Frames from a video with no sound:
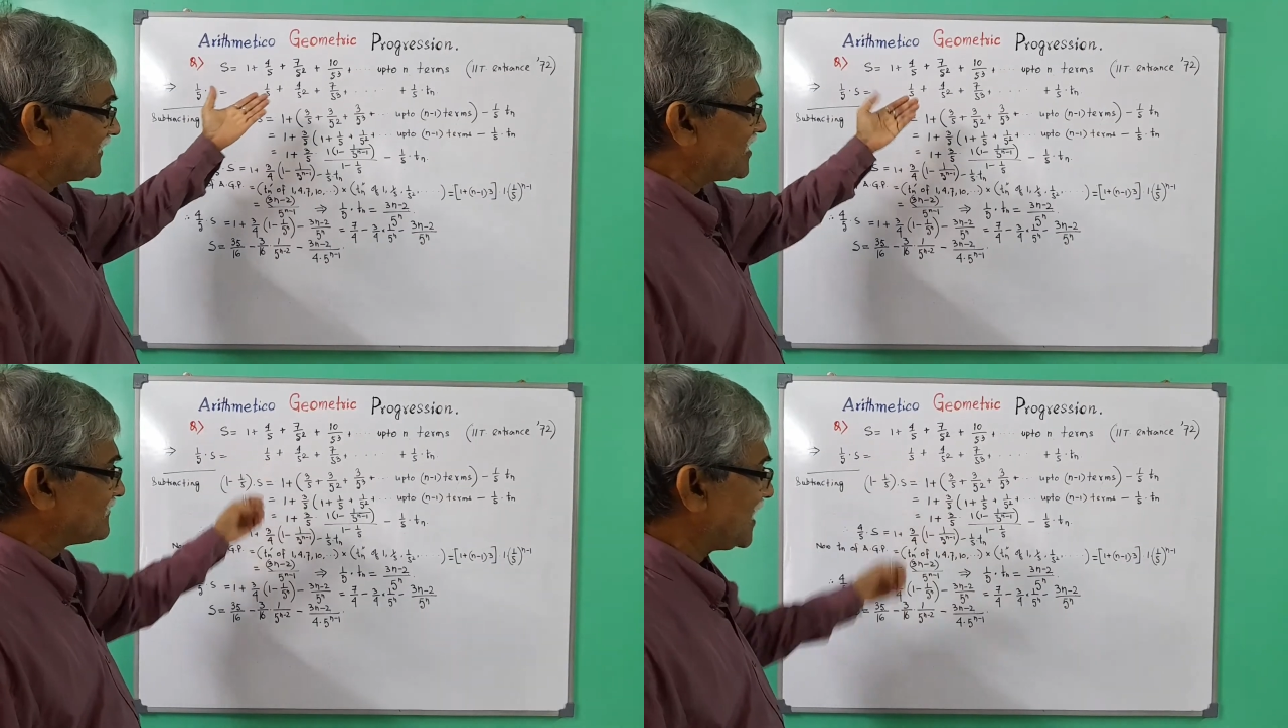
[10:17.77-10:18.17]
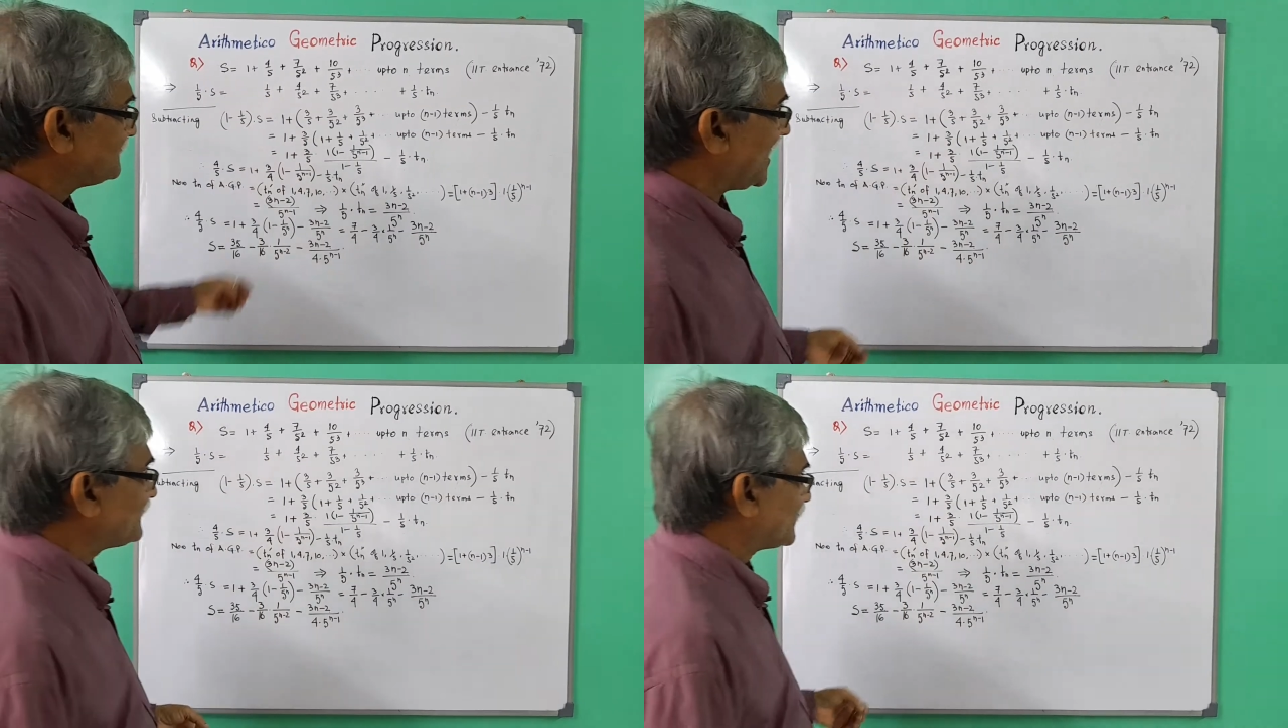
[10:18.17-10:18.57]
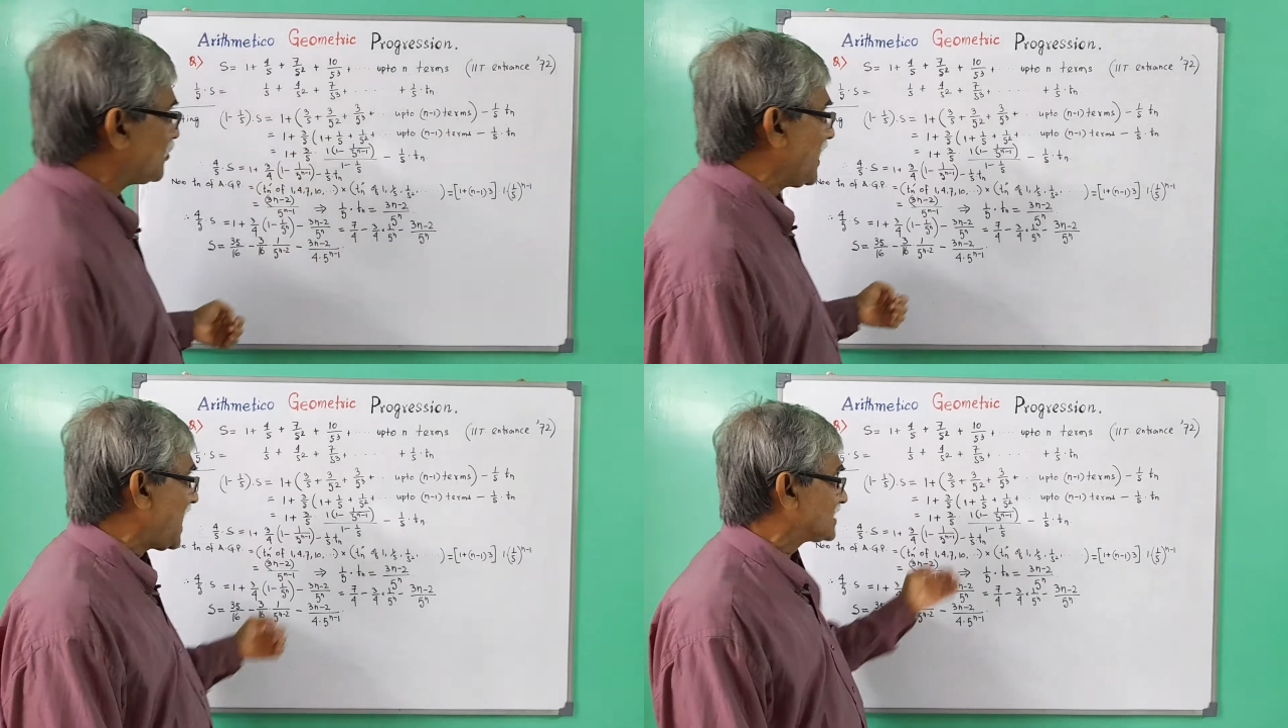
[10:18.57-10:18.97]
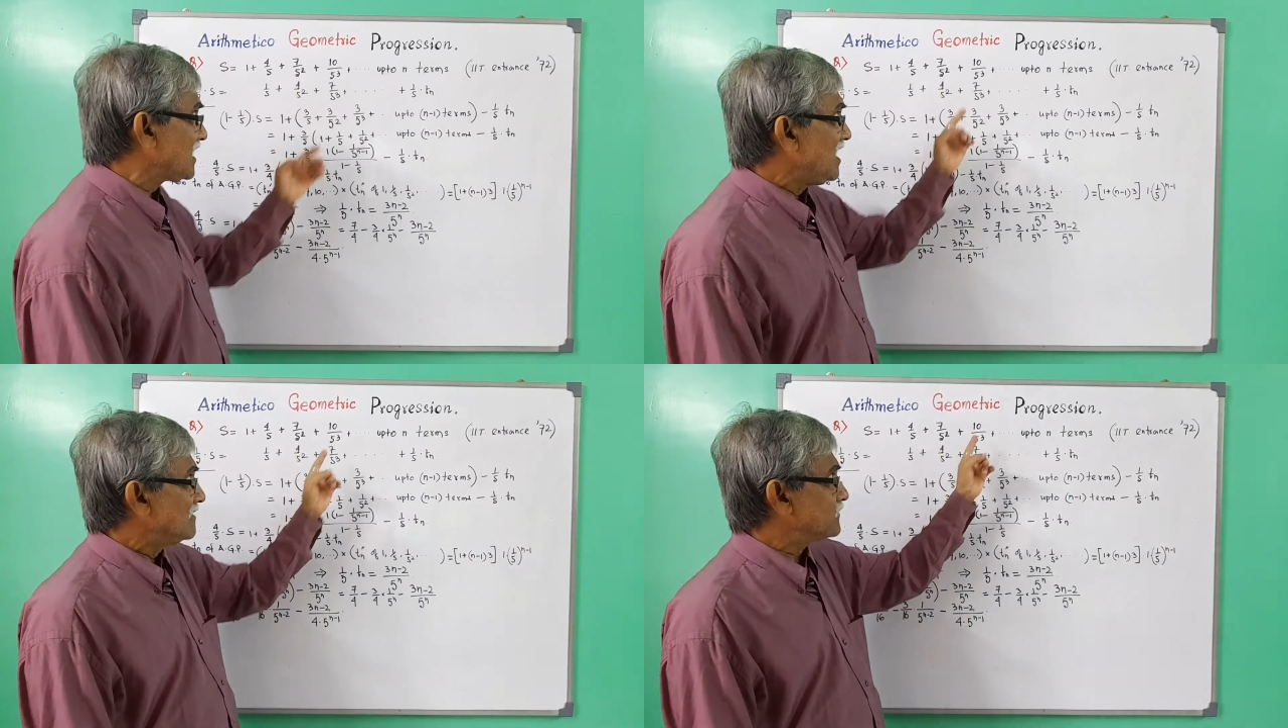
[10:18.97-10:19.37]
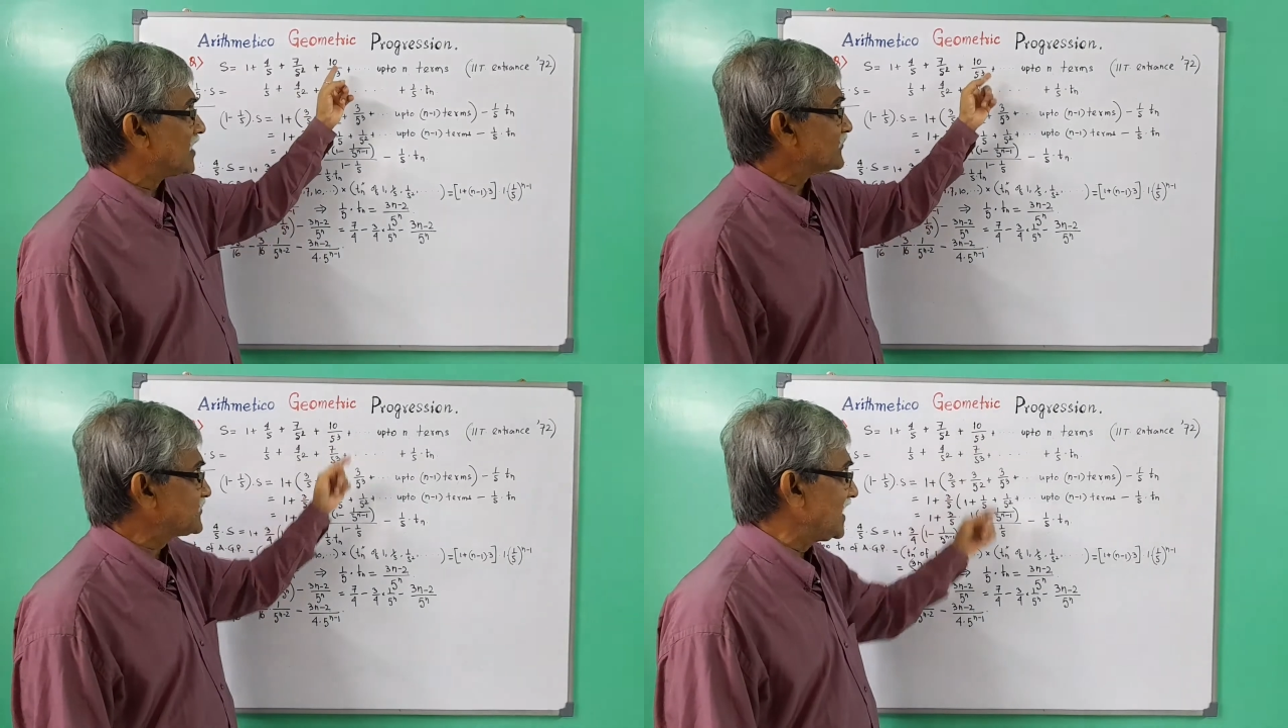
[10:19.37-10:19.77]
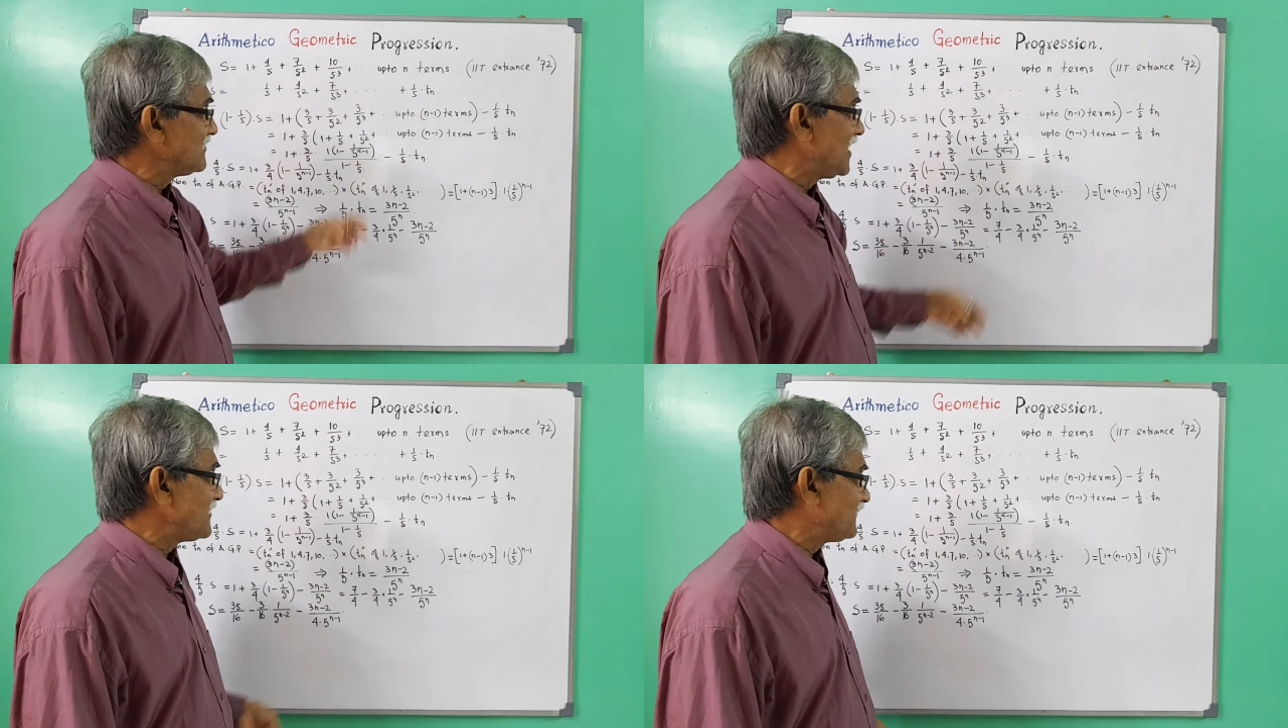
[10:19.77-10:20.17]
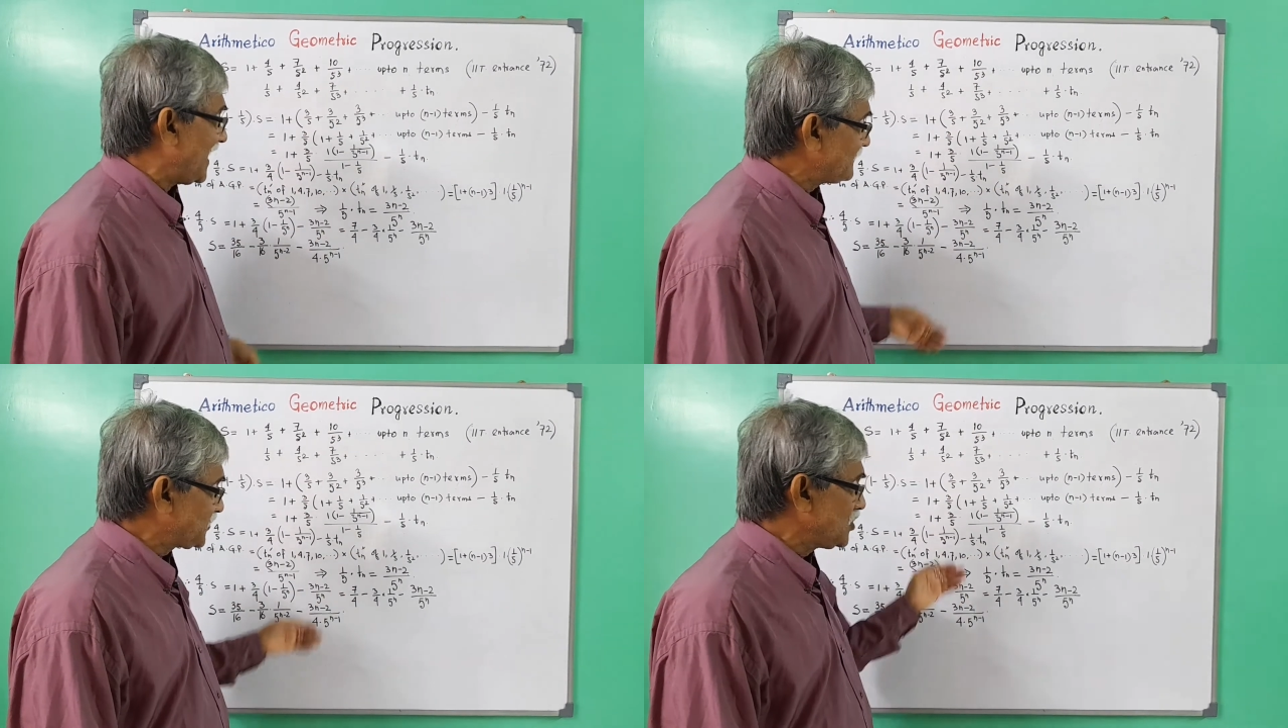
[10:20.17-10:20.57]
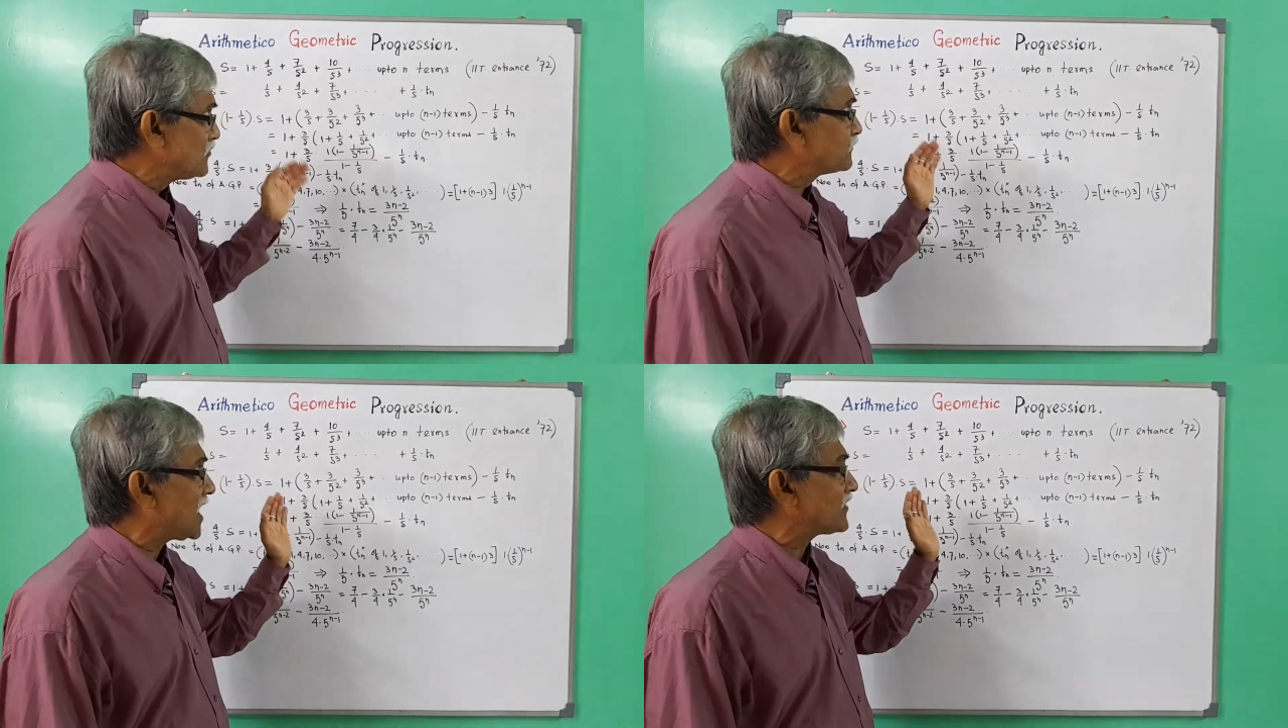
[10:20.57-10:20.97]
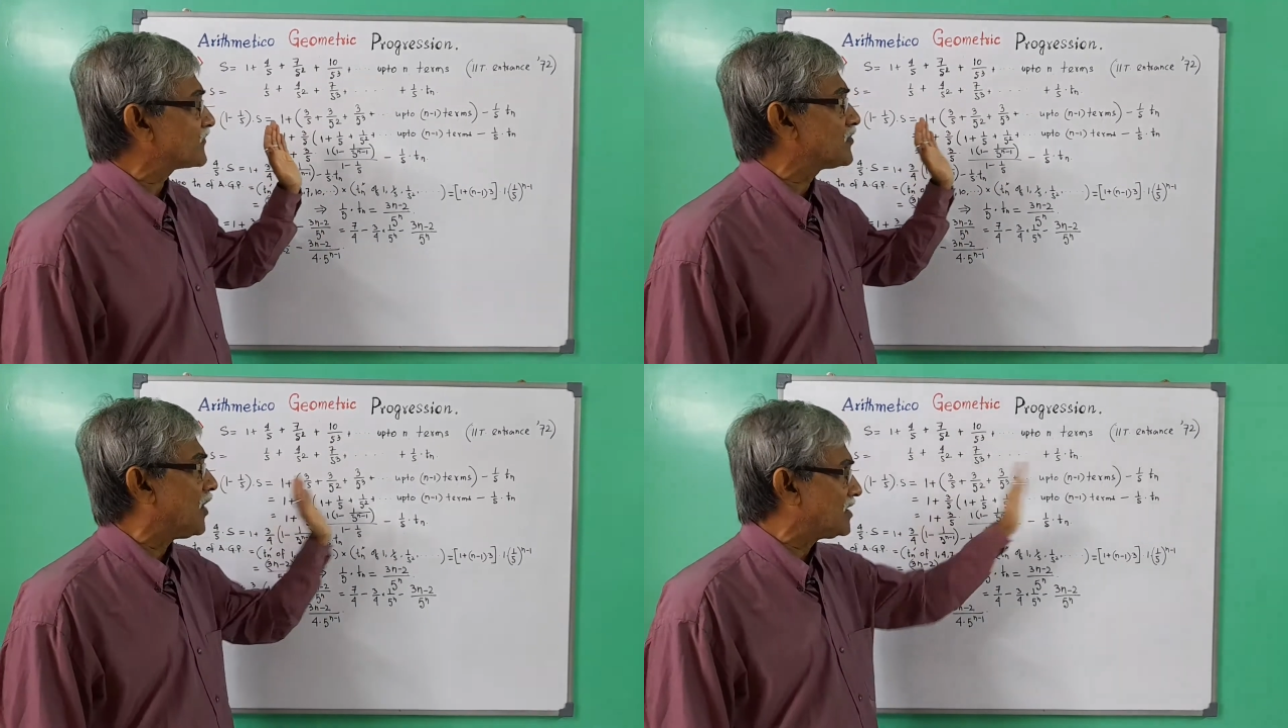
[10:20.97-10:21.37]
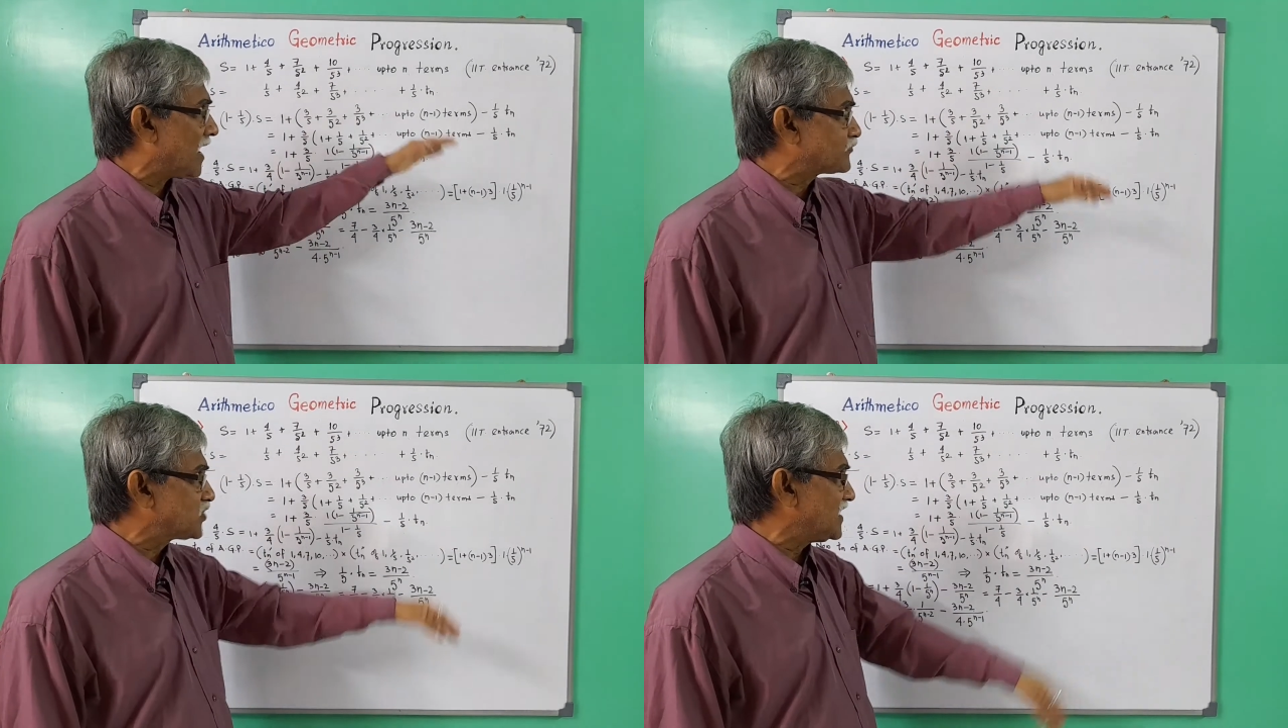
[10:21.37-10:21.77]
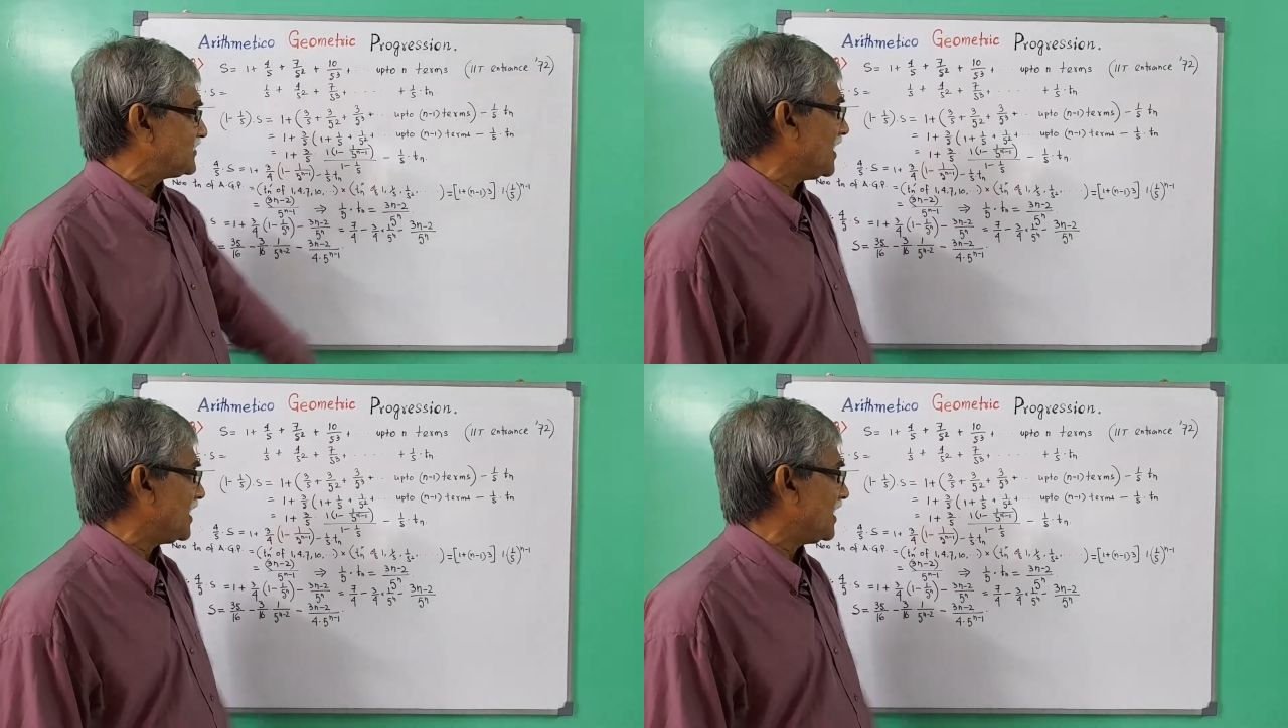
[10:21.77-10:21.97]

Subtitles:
7 by 5 square plus 10 by 5 cube plus so on up to n